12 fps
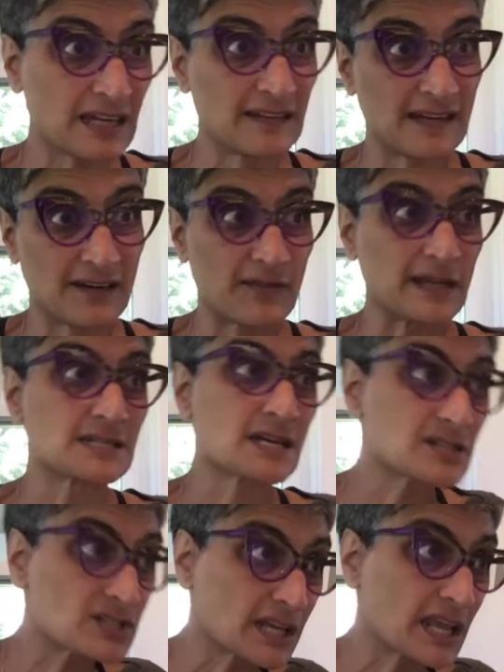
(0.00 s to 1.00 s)
And then if I
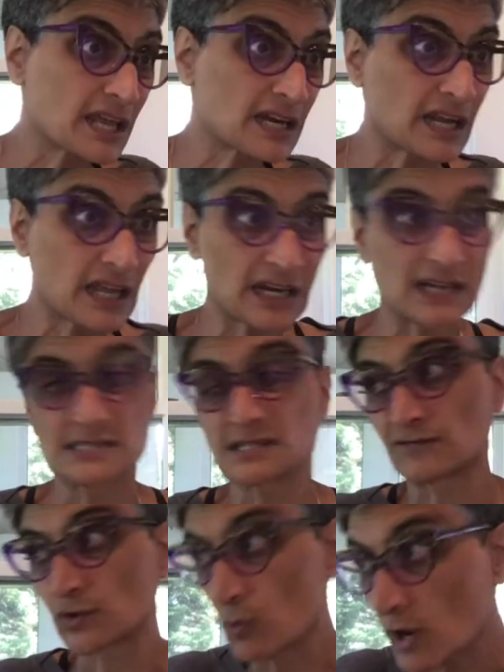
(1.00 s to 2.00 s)
touch the can again, I still
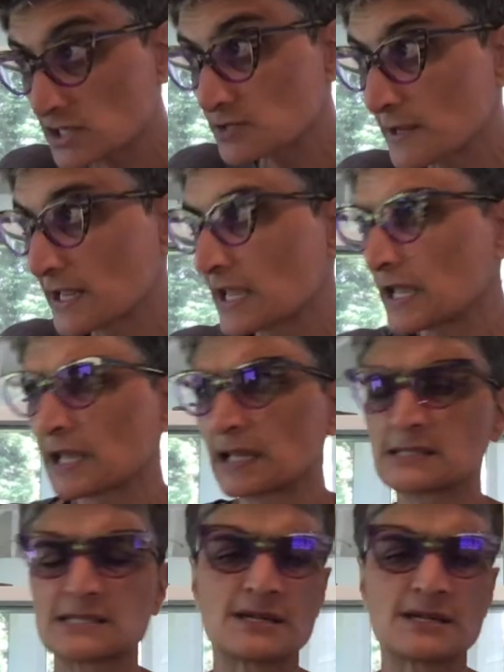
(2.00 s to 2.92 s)
have to wash my hands.